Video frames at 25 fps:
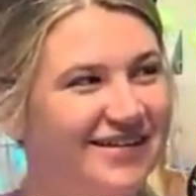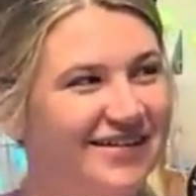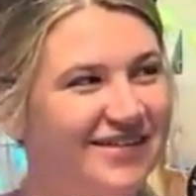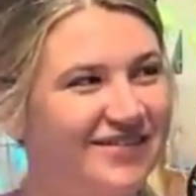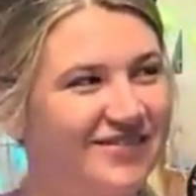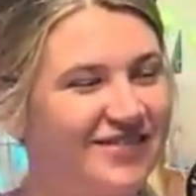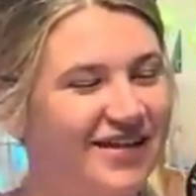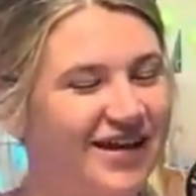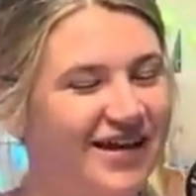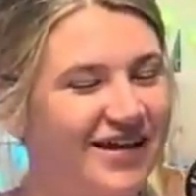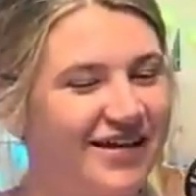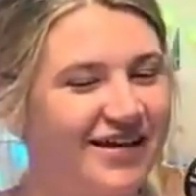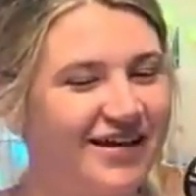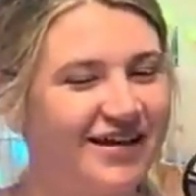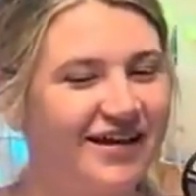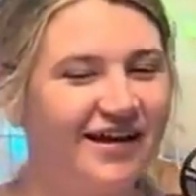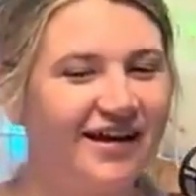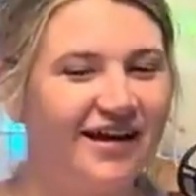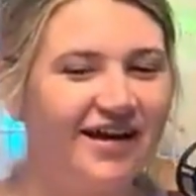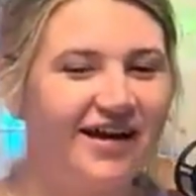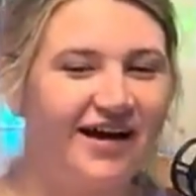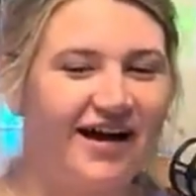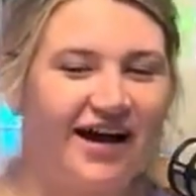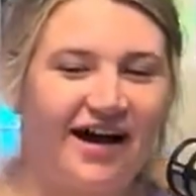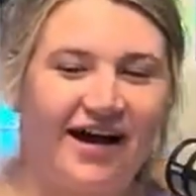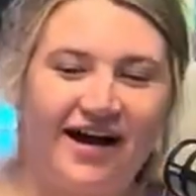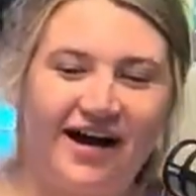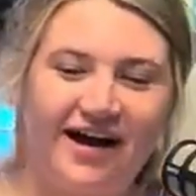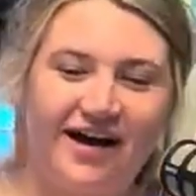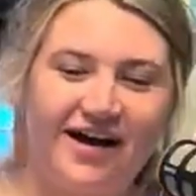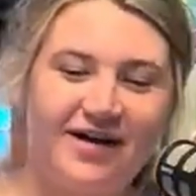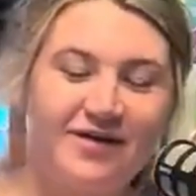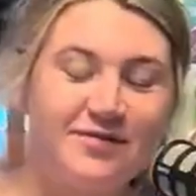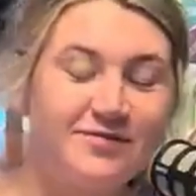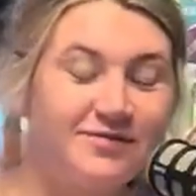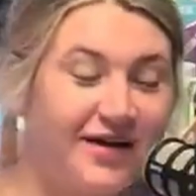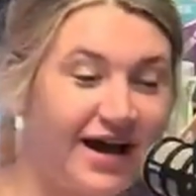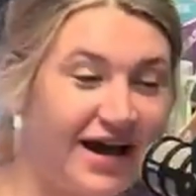I love that.
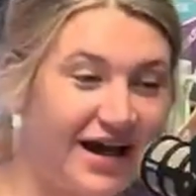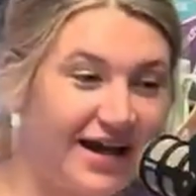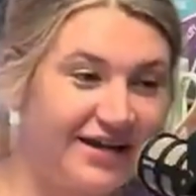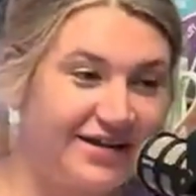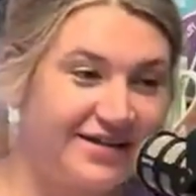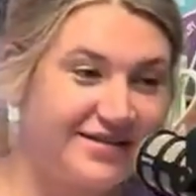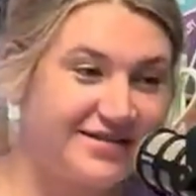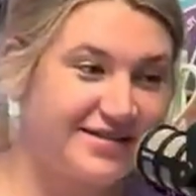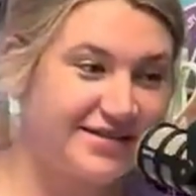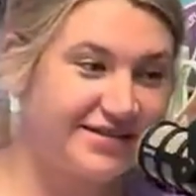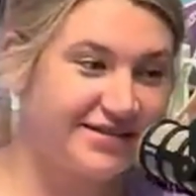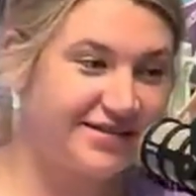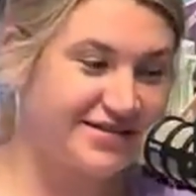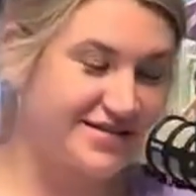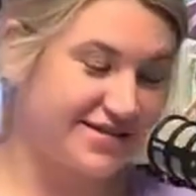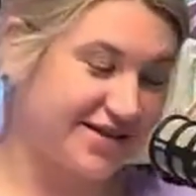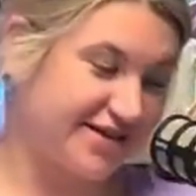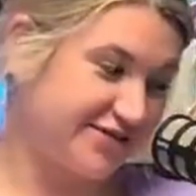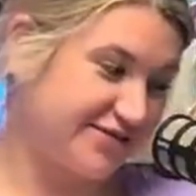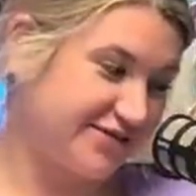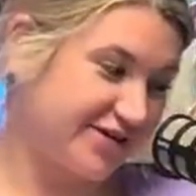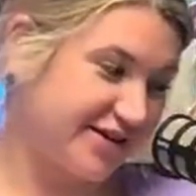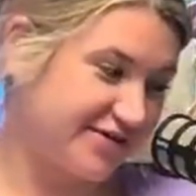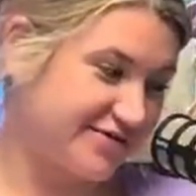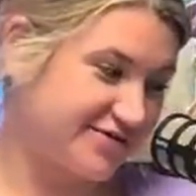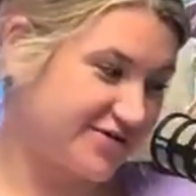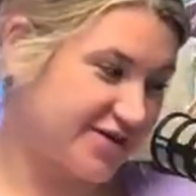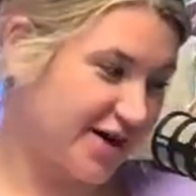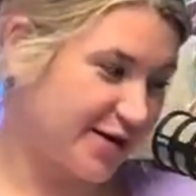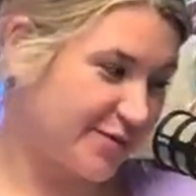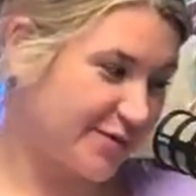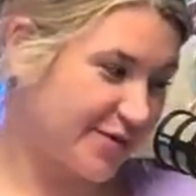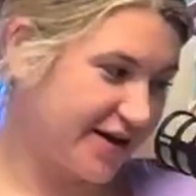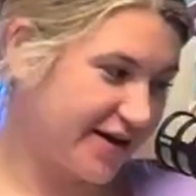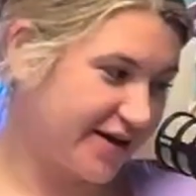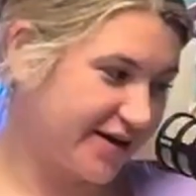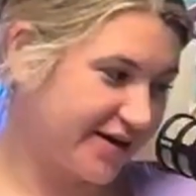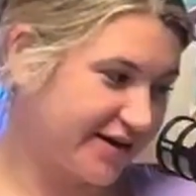Mine is on the self-love
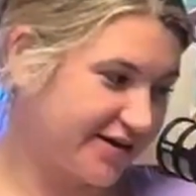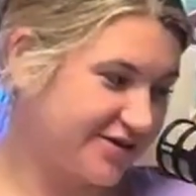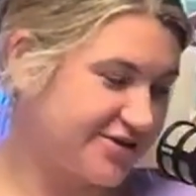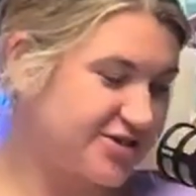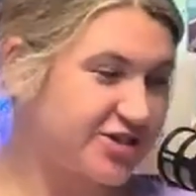topic.